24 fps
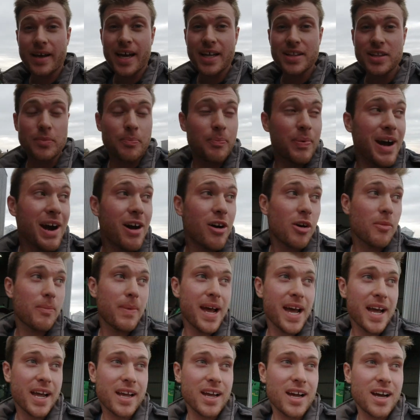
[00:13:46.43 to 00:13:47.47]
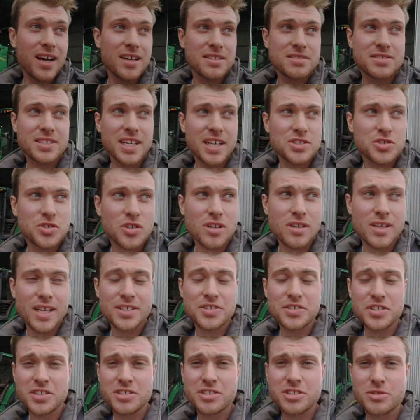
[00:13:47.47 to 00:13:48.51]
we got the power back on. Central
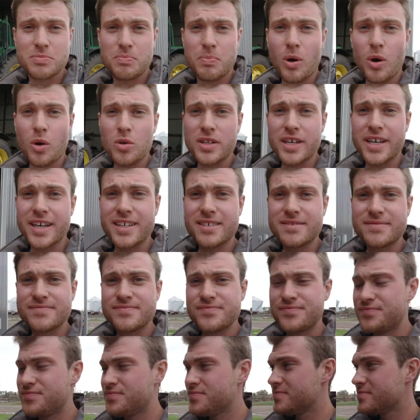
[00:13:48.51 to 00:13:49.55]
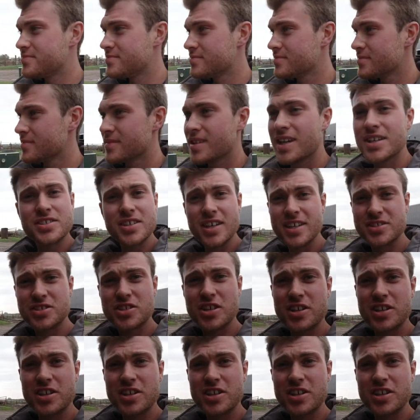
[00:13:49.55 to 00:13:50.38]
Electric just pulled in. They said it's